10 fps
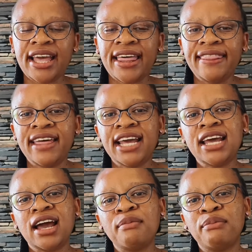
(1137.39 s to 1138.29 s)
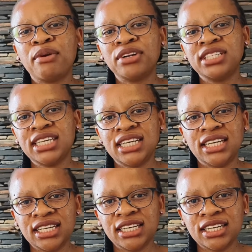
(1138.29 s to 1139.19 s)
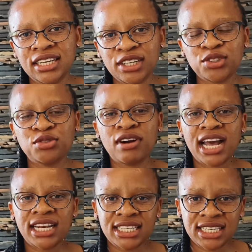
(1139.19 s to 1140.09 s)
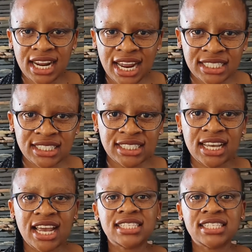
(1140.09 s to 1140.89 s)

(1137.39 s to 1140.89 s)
that are brought in to address a